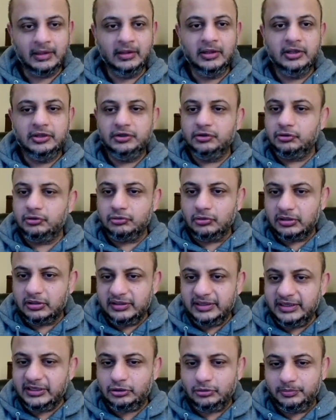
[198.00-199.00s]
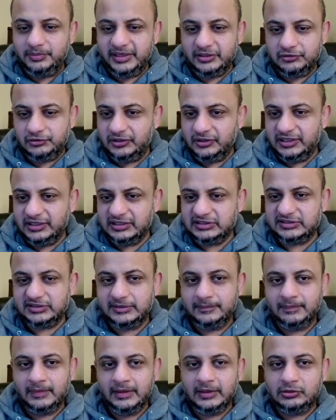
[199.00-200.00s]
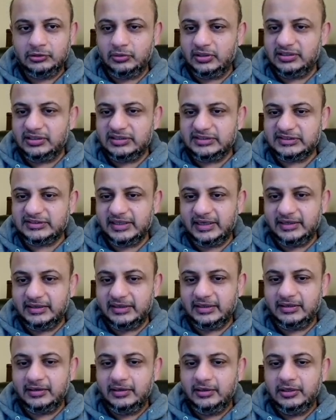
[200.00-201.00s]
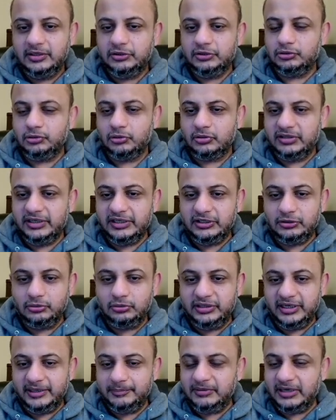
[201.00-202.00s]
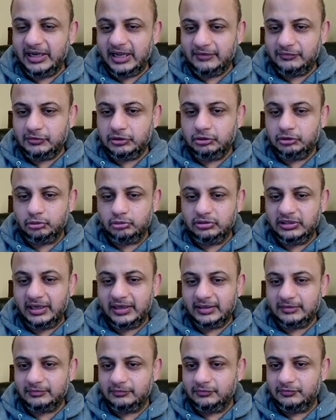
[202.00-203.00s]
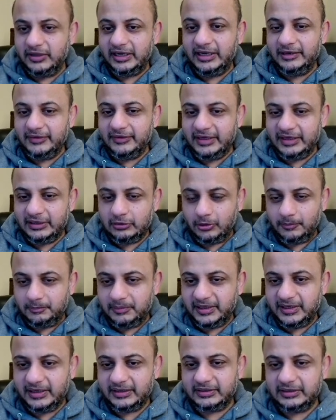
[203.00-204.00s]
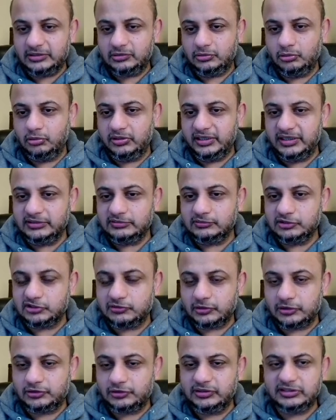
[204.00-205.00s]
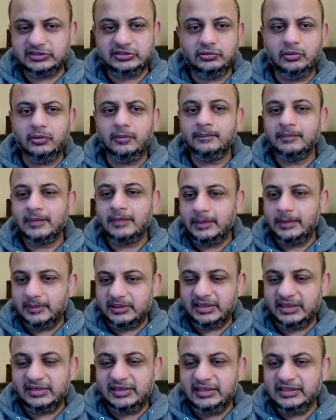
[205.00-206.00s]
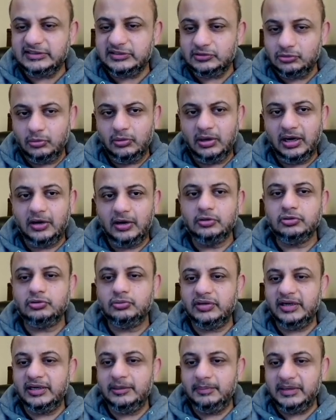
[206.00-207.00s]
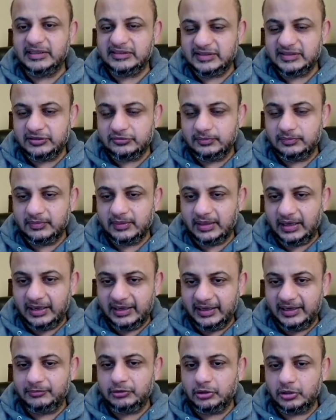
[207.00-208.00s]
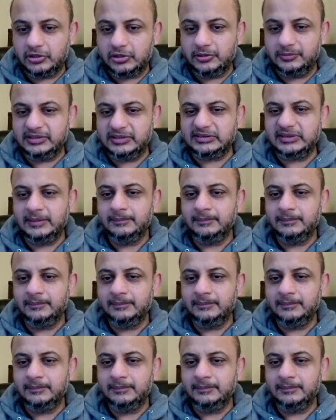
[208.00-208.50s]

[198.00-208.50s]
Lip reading: You do not need to be a genius to understand it. You don't need to deep dive into like very, very complicated coding structures. No, but at least know how to read basic IAM documents,